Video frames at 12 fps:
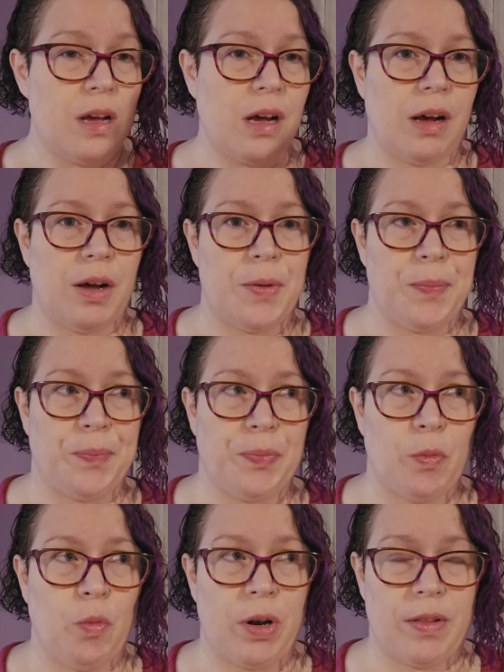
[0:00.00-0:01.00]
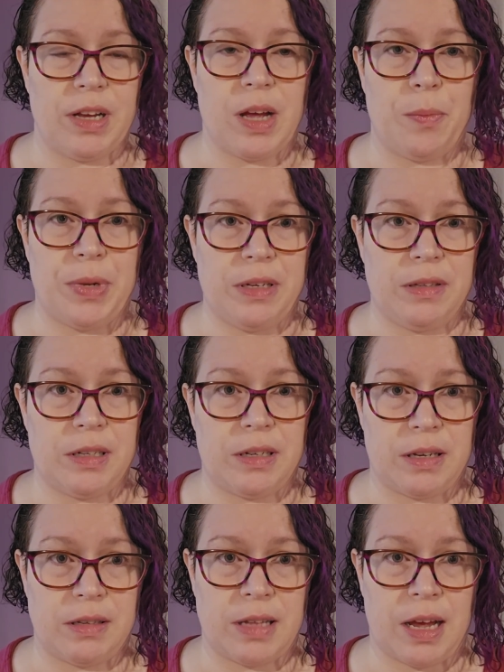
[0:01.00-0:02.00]
One of the companies that
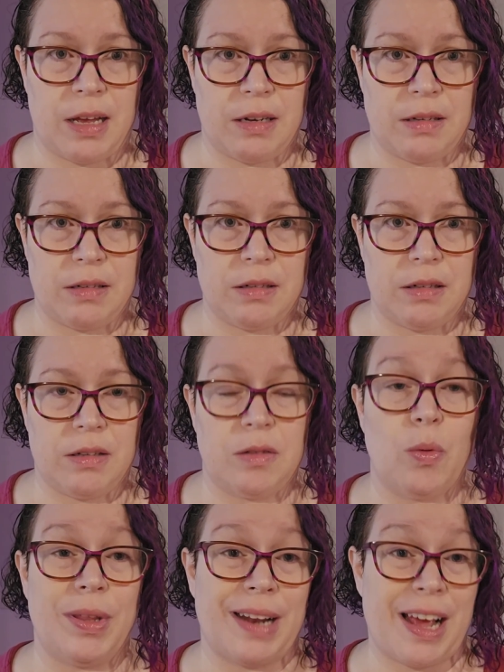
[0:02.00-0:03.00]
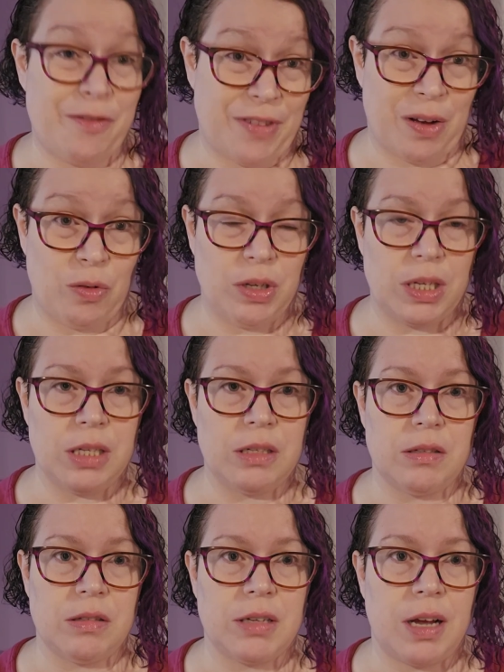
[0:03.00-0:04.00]
does that, the one that I found,
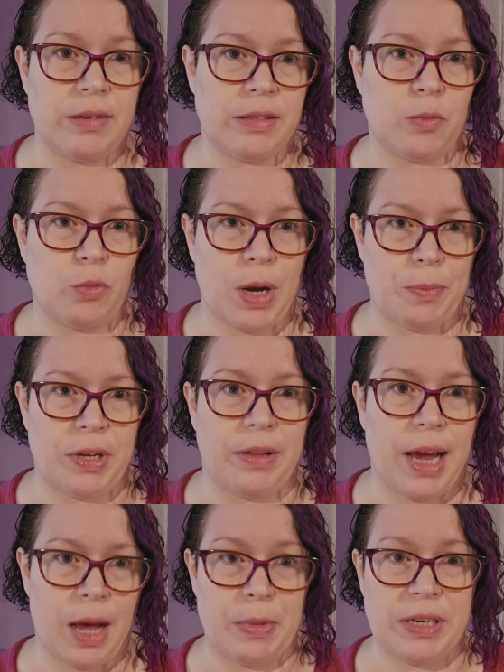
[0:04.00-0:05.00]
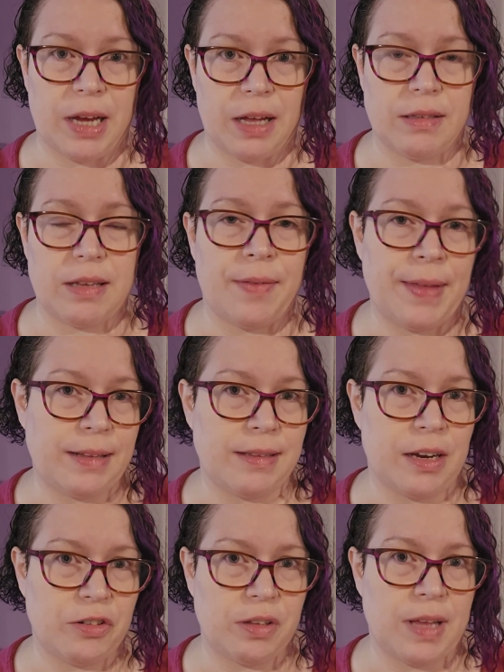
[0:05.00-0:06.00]
is Custom Reptile Habitats, and that's
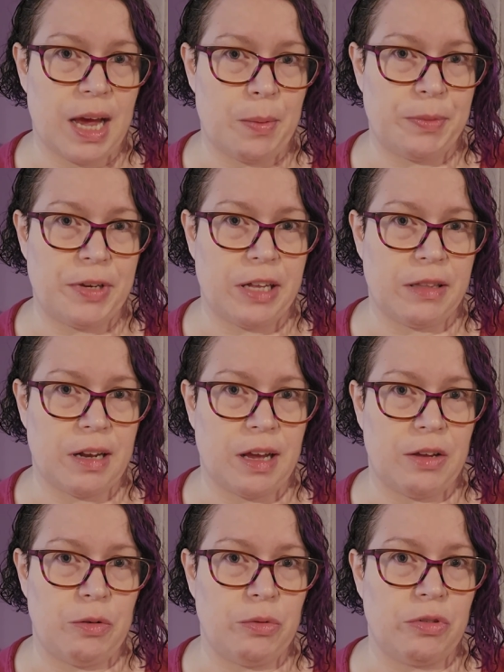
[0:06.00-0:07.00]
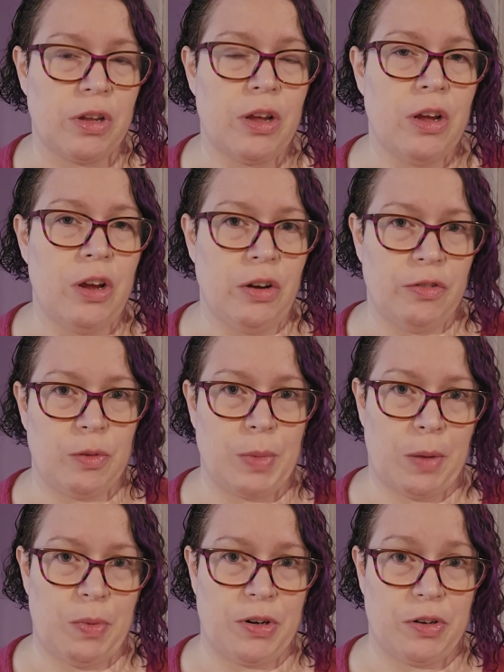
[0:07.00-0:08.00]
actually the habitat that I use for
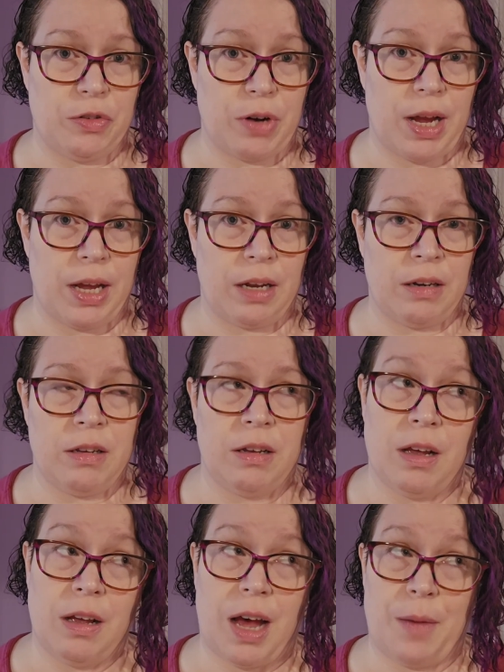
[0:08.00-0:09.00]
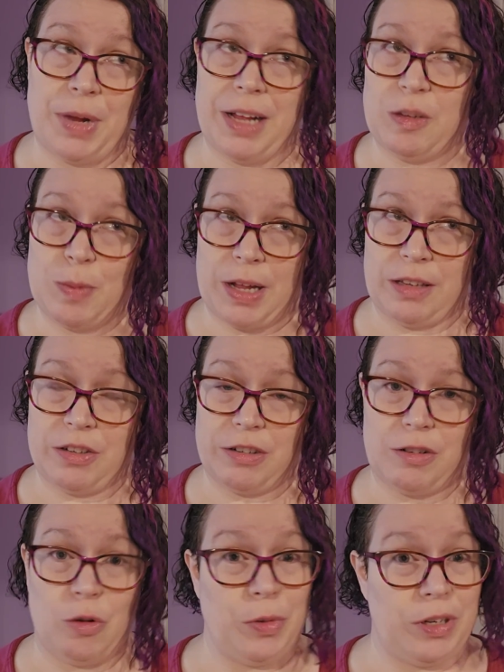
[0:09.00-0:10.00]
my bearded dragon. I'm not
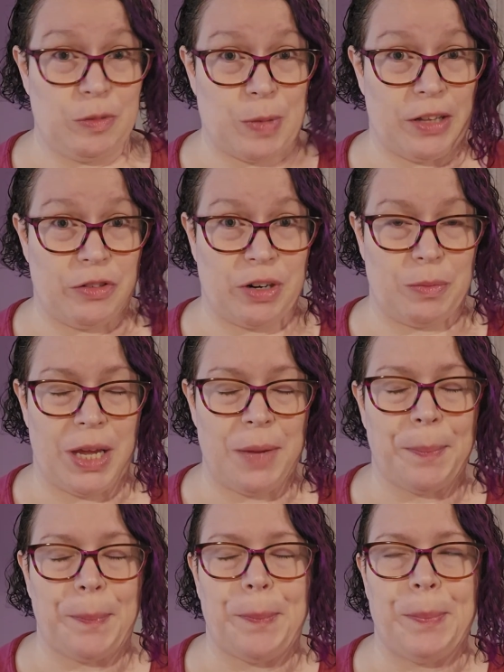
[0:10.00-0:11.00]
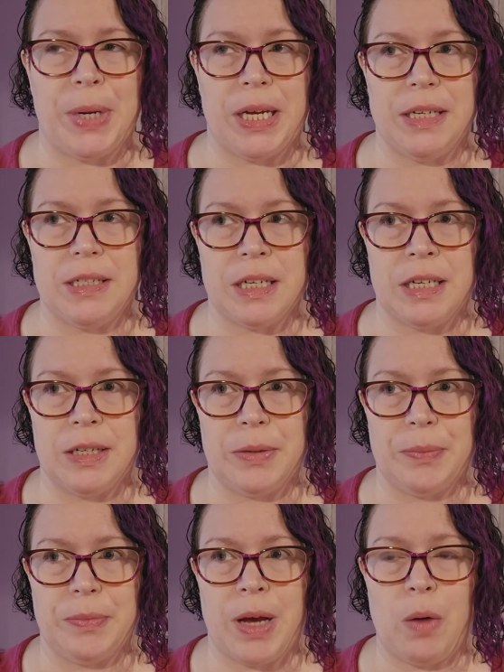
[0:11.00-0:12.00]
sponsored, nobody's sponsoring me, but
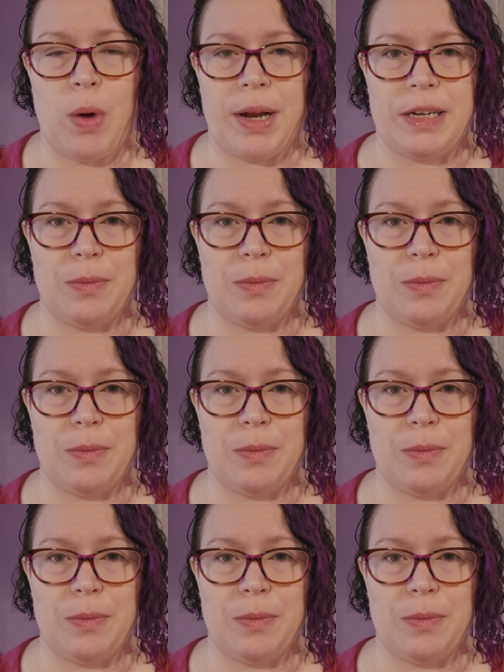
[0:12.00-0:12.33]
I wanted to